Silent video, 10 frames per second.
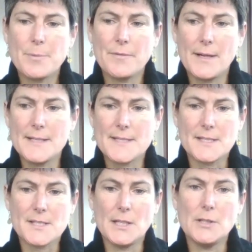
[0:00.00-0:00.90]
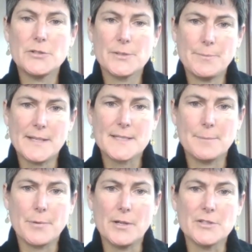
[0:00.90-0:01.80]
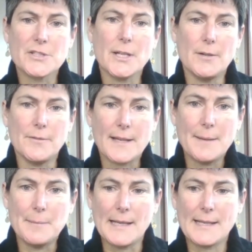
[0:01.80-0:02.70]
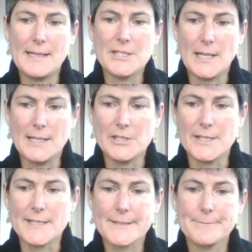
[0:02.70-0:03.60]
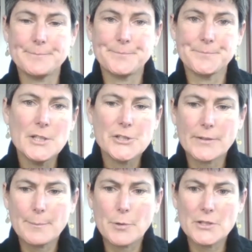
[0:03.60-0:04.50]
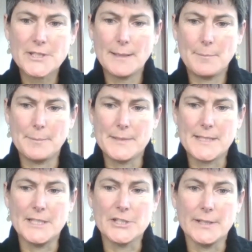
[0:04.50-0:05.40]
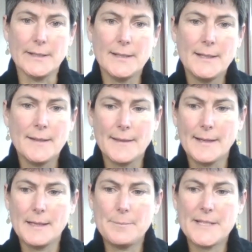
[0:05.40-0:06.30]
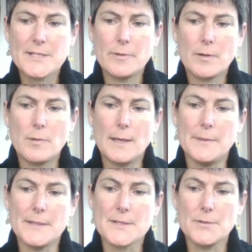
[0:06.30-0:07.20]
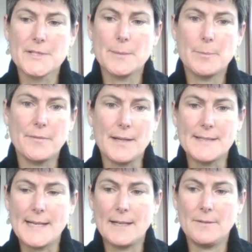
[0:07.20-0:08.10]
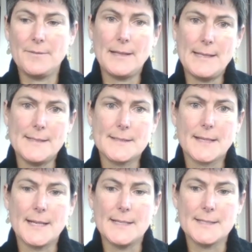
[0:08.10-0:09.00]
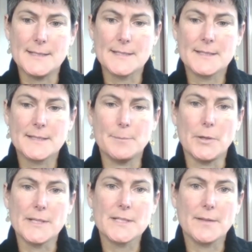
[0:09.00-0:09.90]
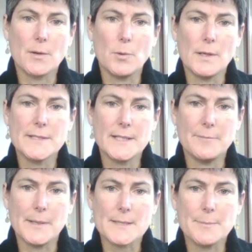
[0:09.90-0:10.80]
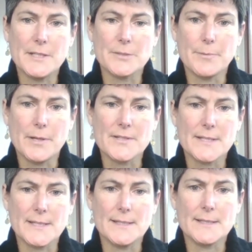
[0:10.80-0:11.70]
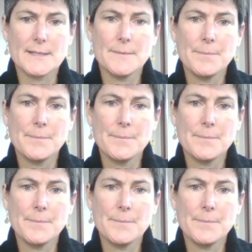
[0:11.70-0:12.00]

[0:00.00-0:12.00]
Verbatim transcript: provides a solution based approach to overcome likely challenges. During project implementation, the nine basic requirements also provide helpful indicators to monitor the quality of participation processes.